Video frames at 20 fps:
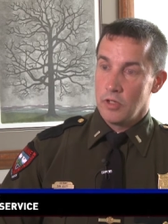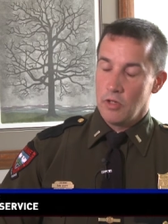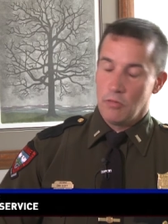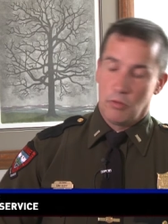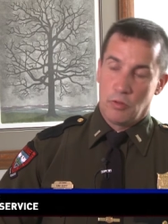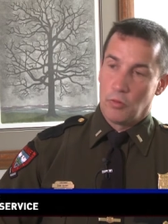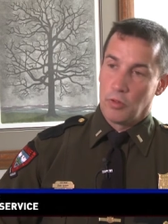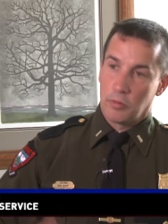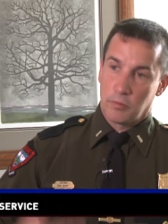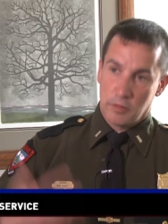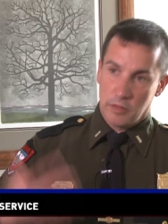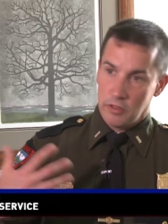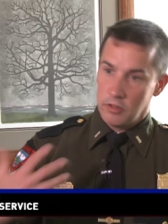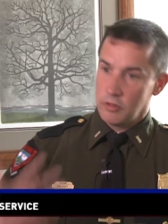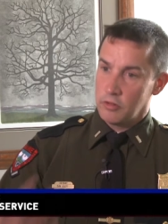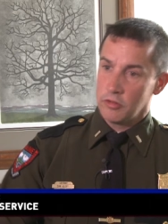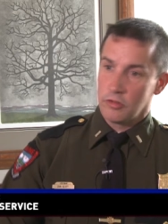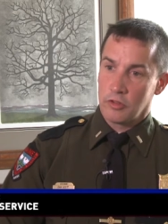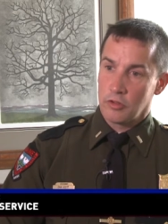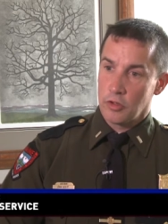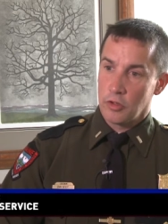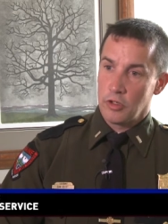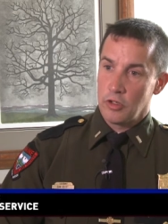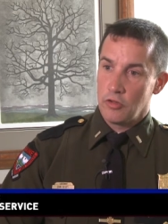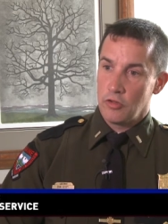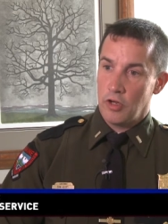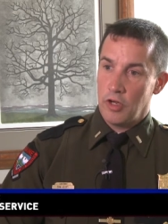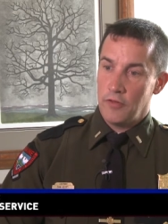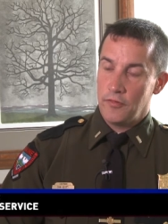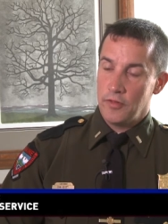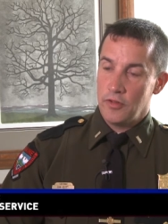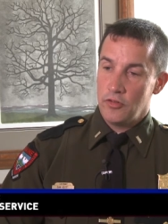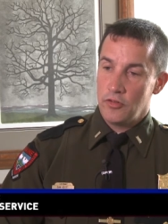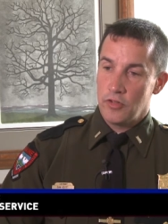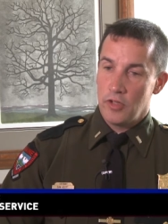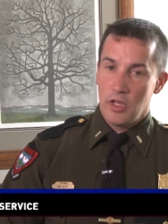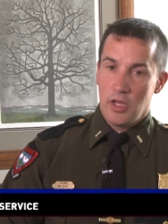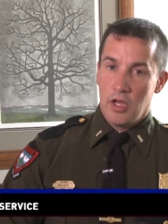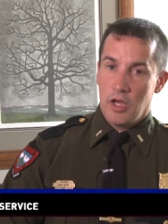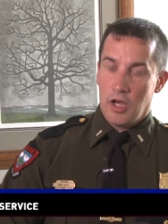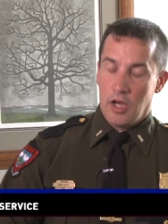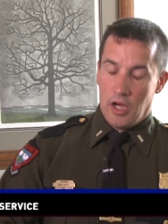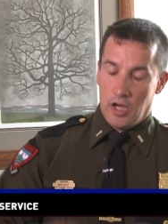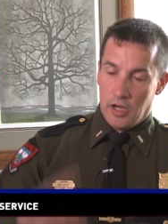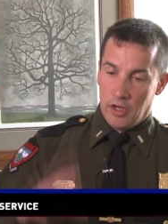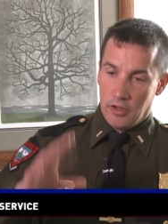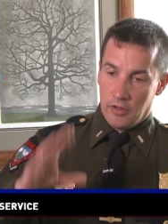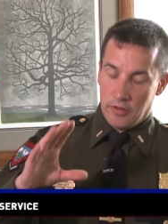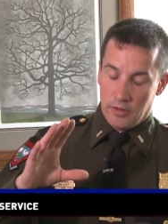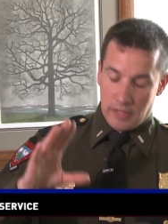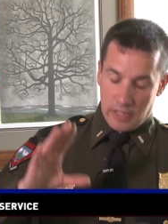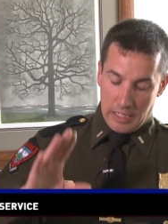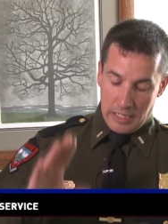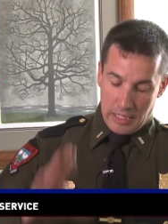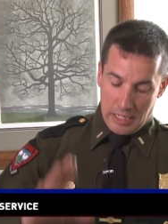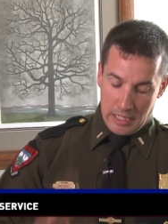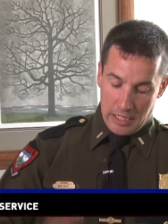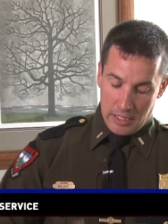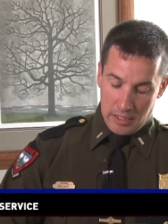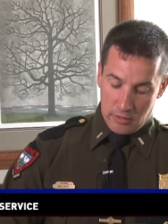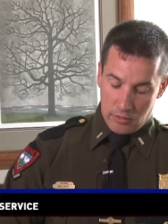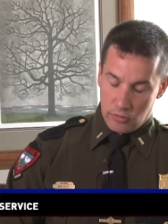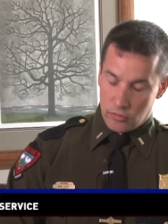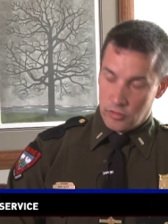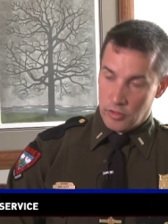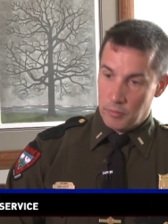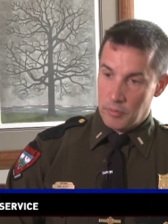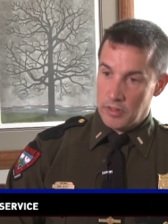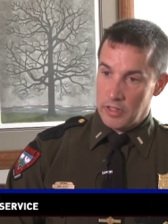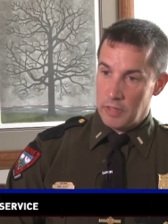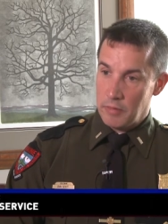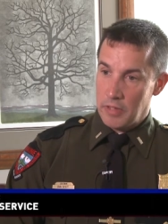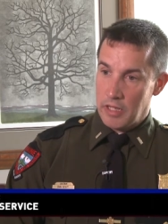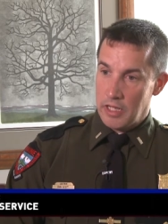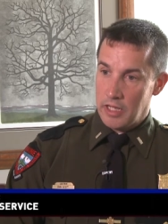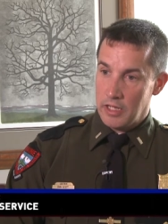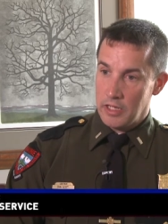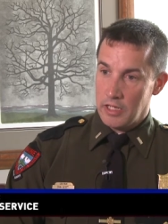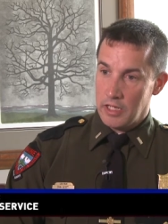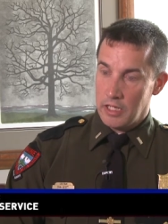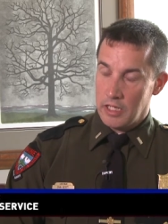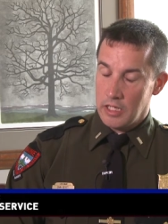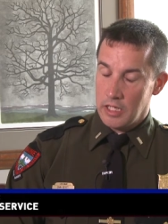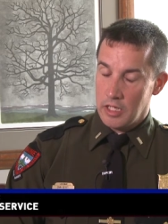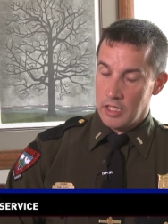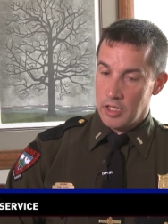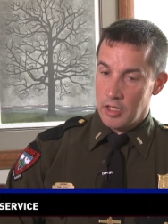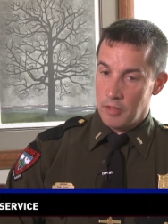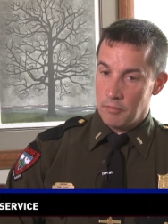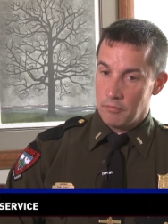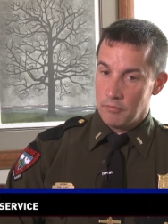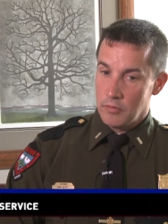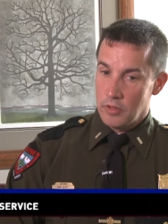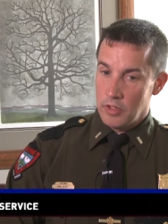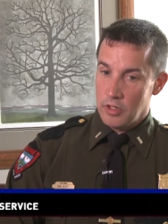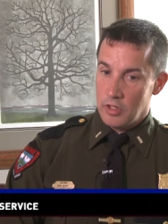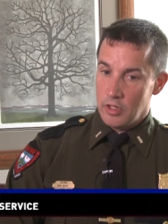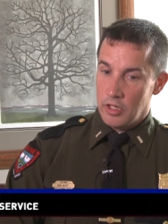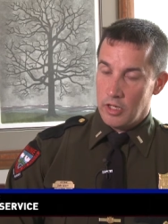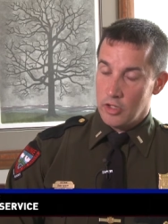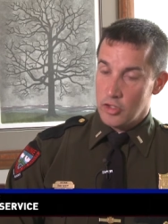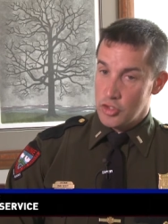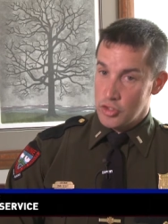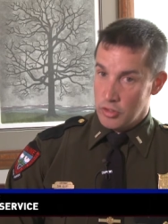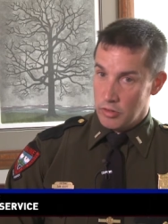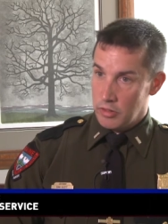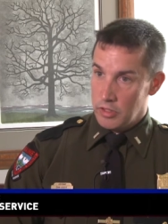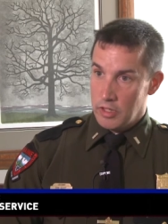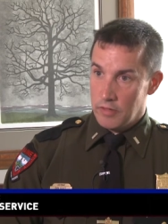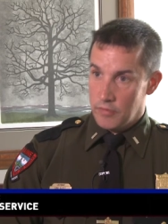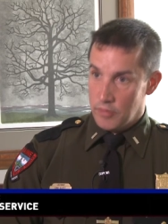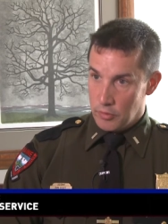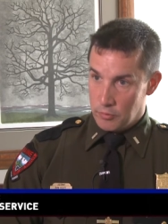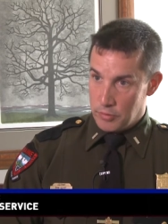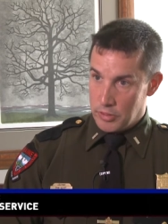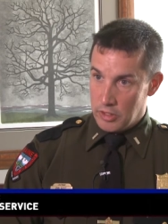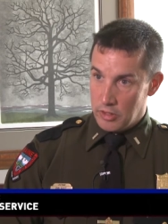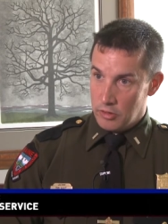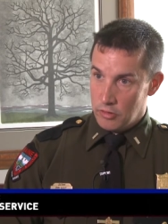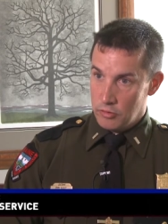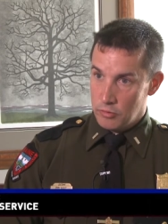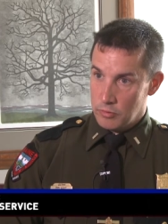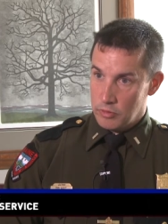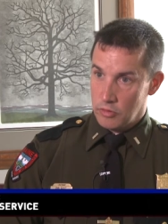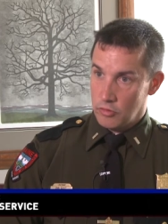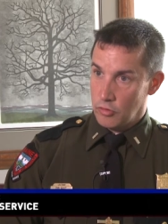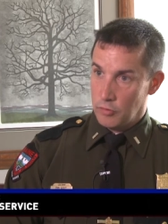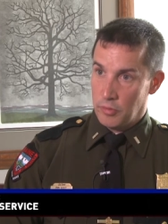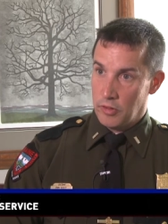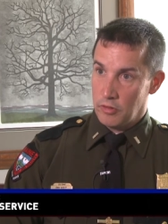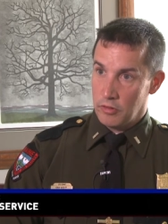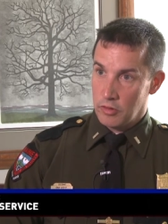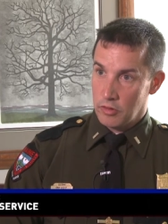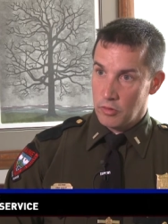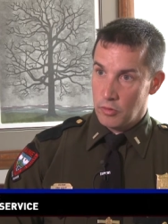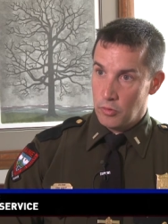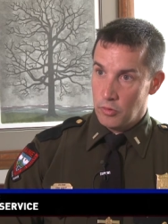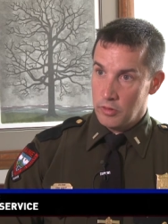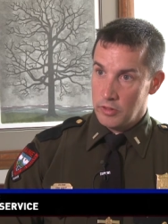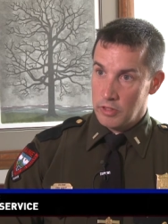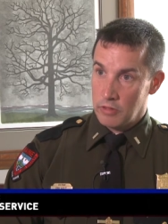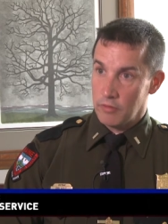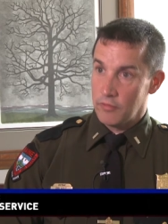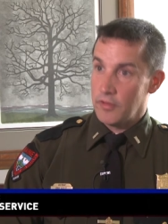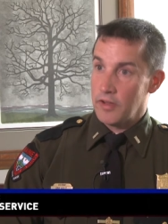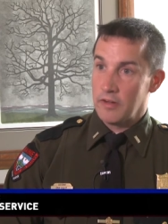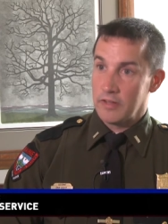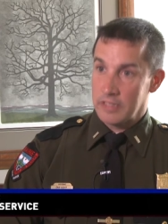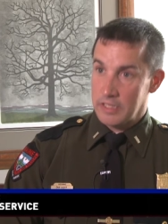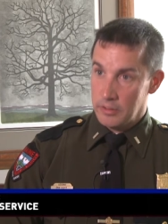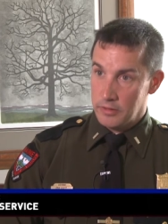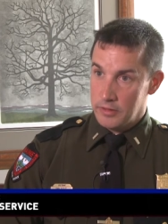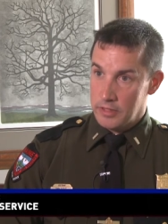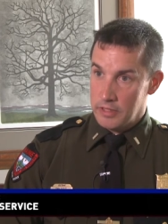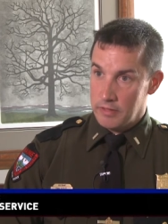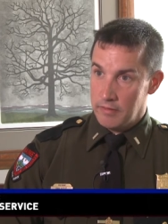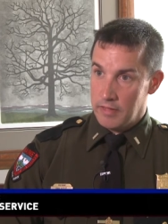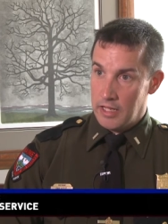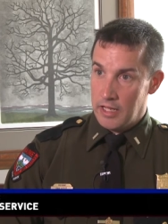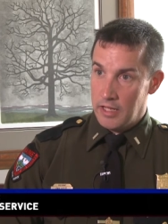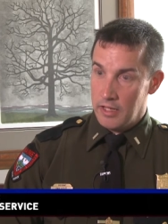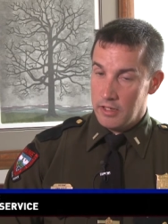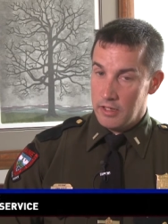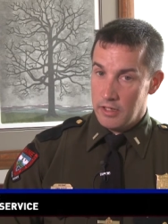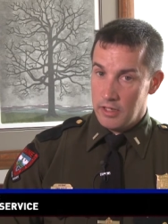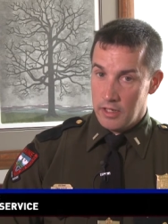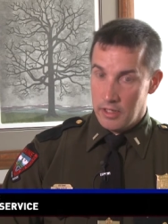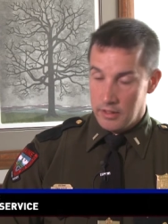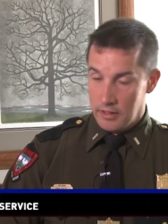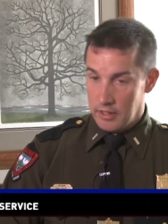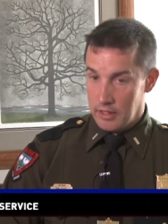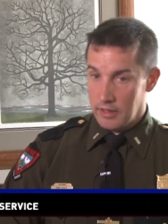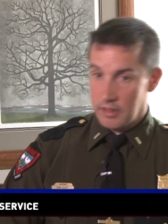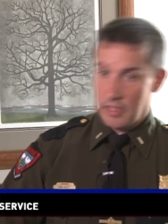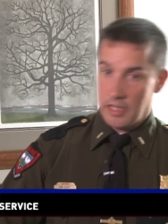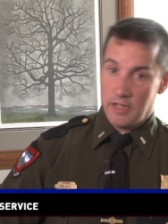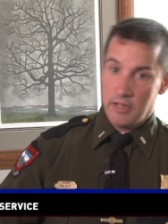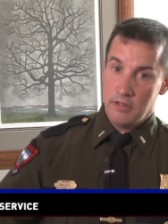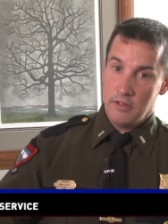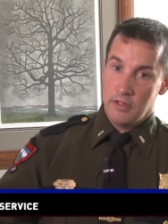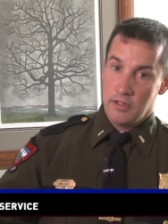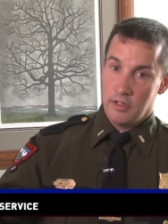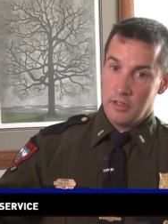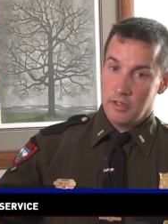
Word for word: we worked with the district attorney's office. Uh, they had, some of them had a, um, a jury of their peers, went to Superior Court. They were found guilty of that, and they then